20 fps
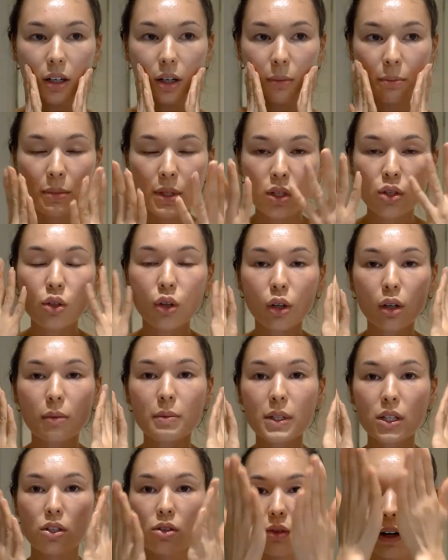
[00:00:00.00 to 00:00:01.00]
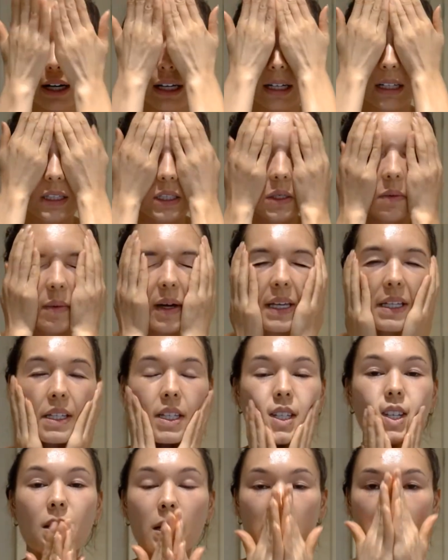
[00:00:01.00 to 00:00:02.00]
absorbs straight into my
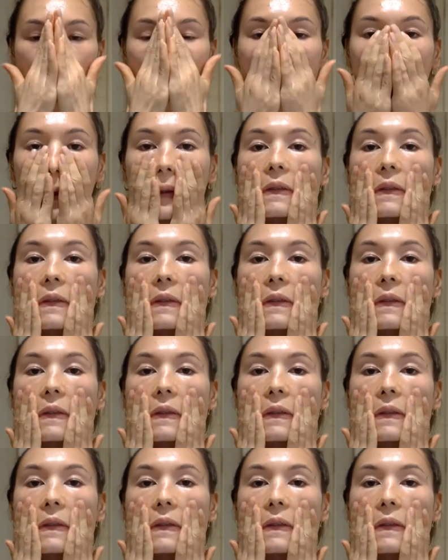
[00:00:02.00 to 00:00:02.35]
skin.